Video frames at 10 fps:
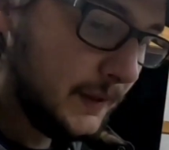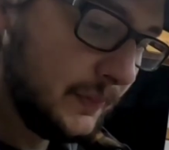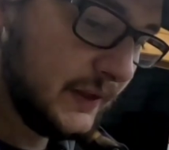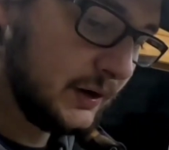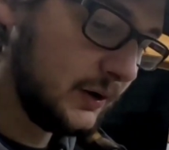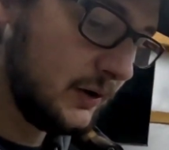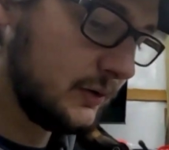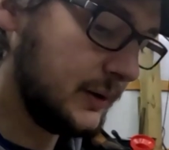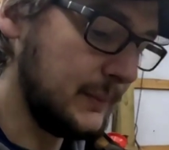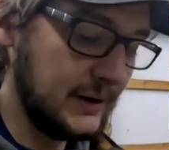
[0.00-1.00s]
that'll all
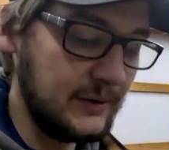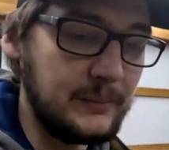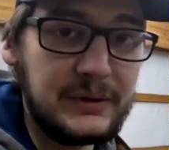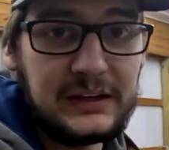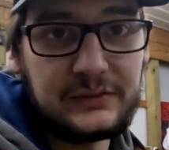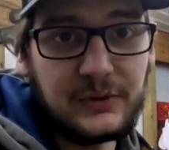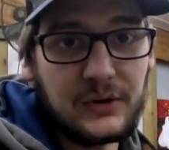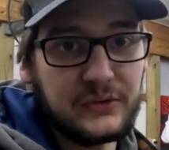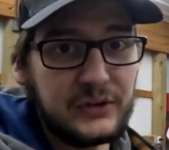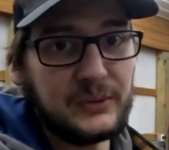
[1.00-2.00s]
come back on me as far
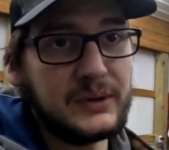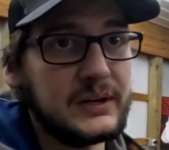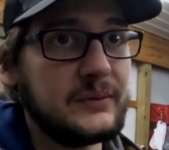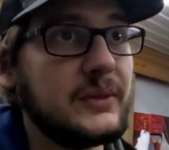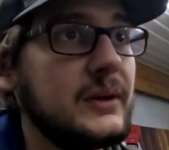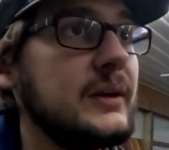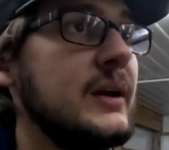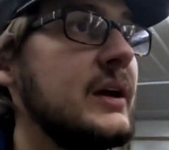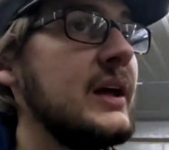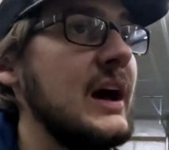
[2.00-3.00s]
as the tuning and everything.
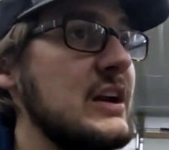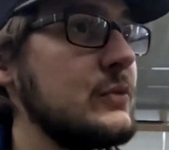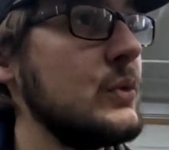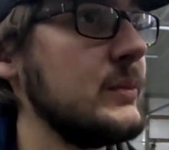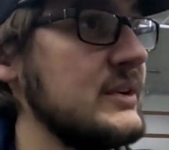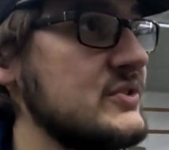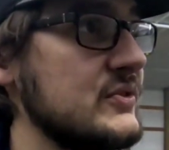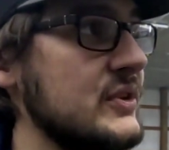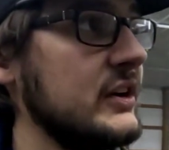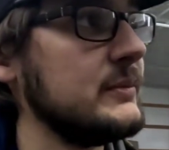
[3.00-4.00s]
I just want to make sure
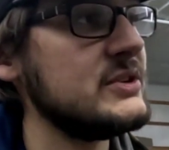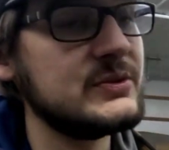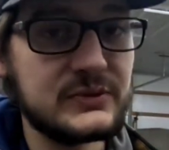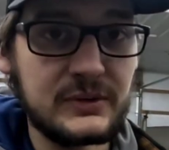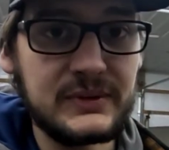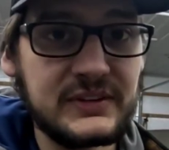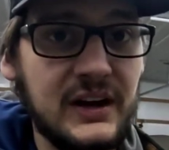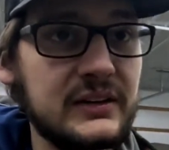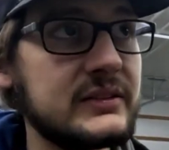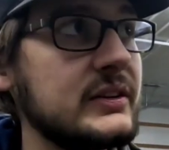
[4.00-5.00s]
the transmission was going to be
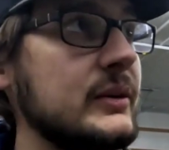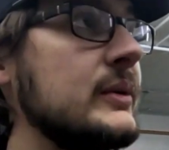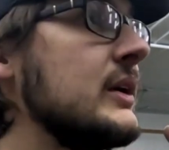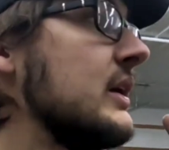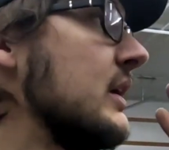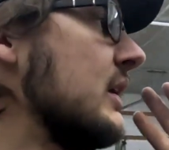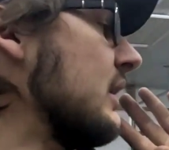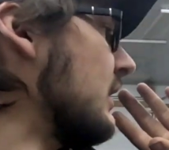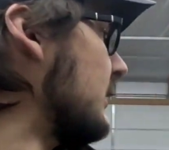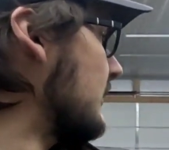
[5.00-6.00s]
solid, so
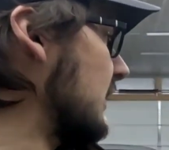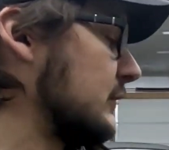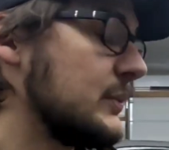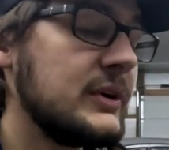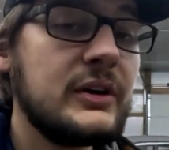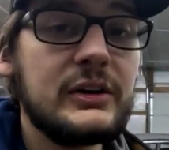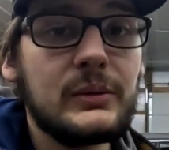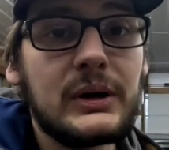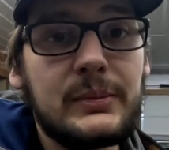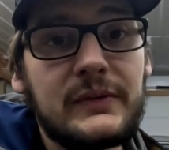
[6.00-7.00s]
that's what we're going to do.
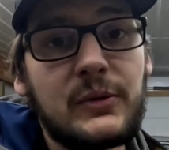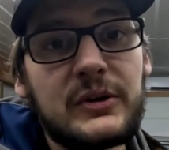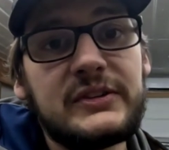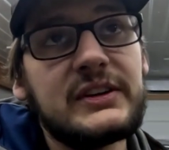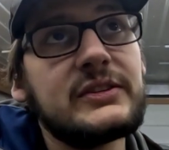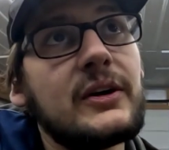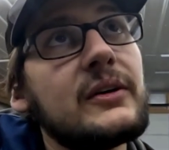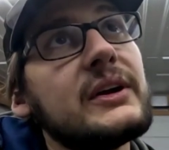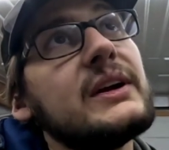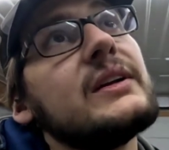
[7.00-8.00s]
We're going to put a 46
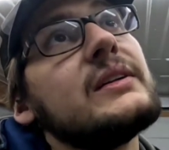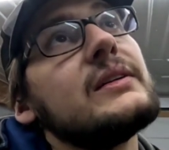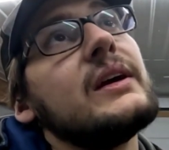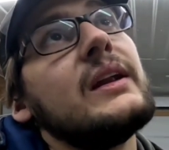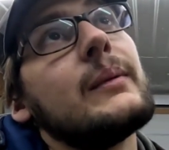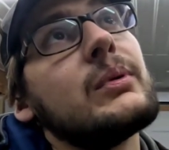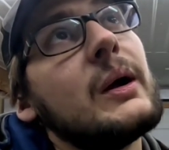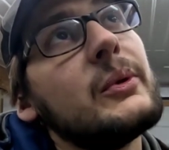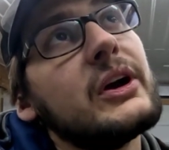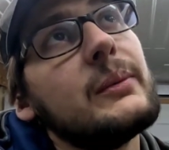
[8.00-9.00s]
RE in it, and I'm
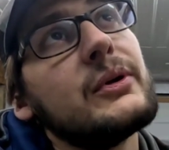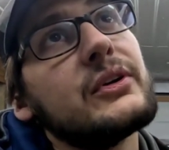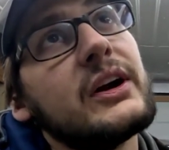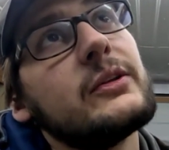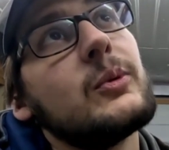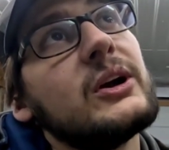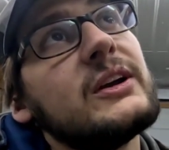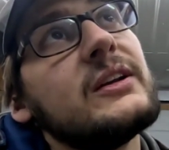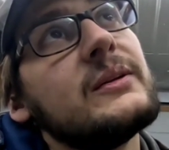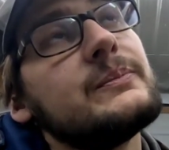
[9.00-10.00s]
probably going to put a trans brake
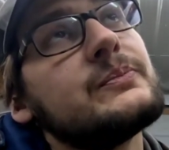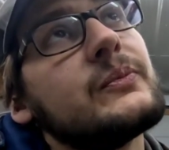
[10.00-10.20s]
in it